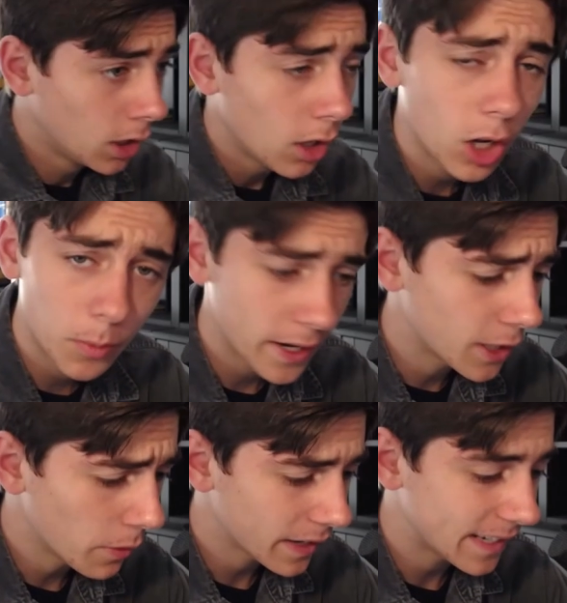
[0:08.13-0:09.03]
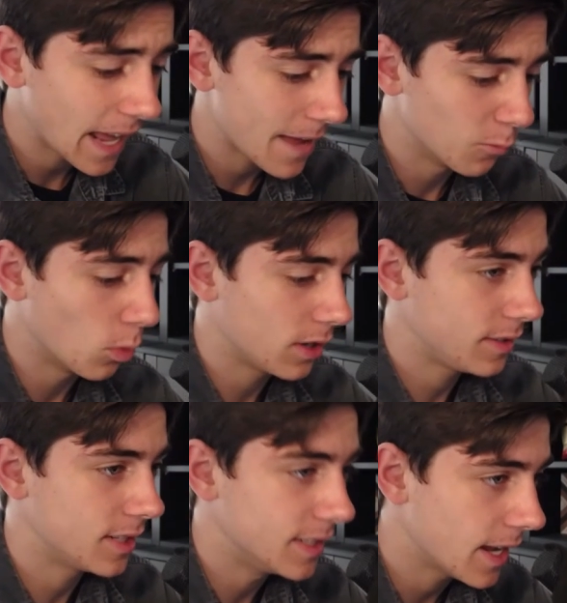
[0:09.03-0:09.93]
Alrighty, going in game 1
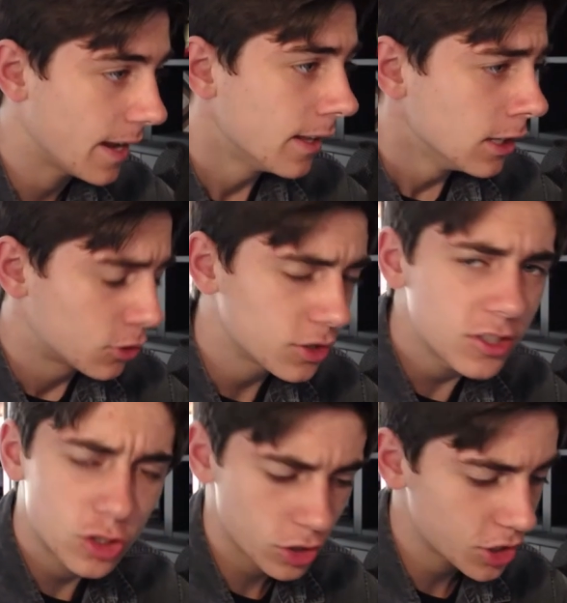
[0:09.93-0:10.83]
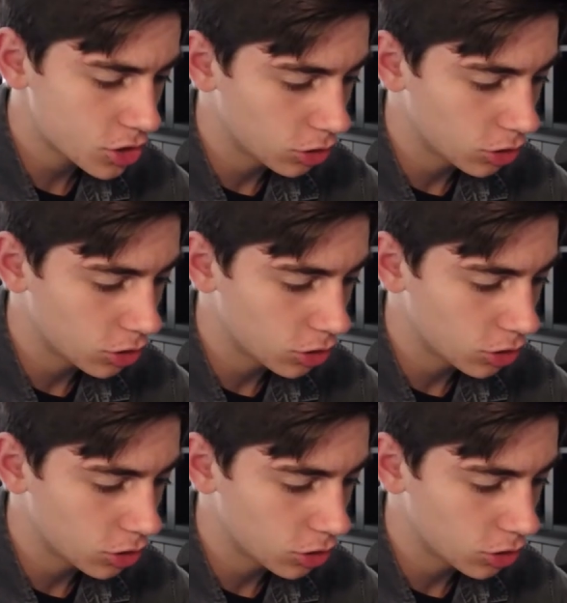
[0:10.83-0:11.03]
today. So this is traditional